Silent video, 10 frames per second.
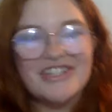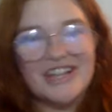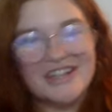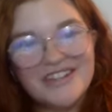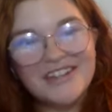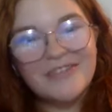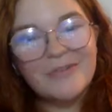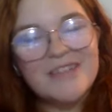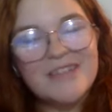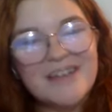changing
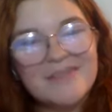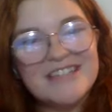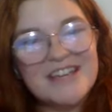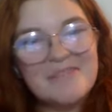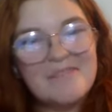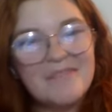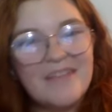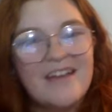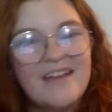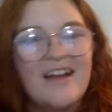from time to
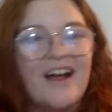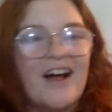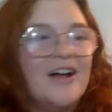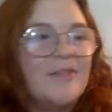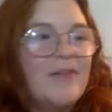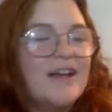time,